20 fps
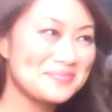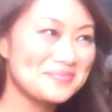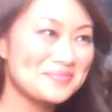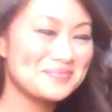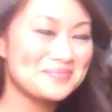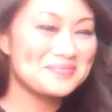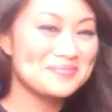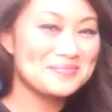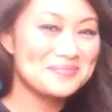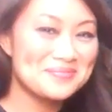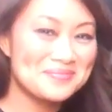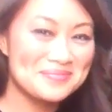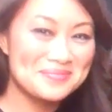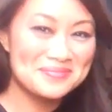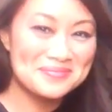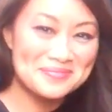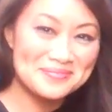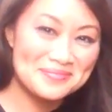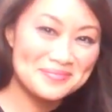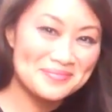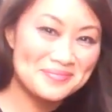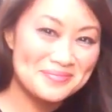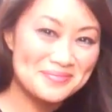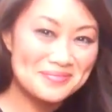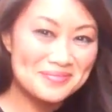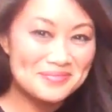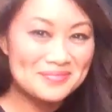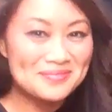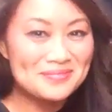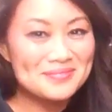
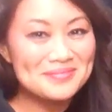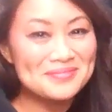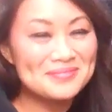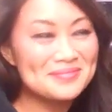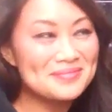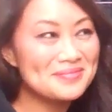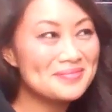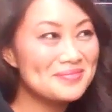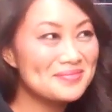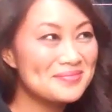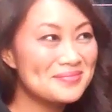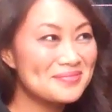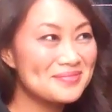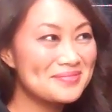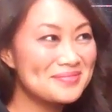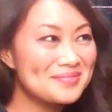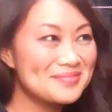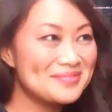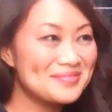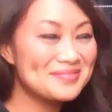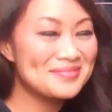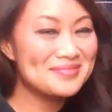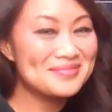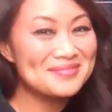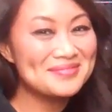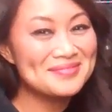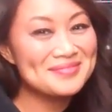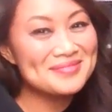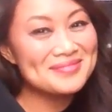(silent)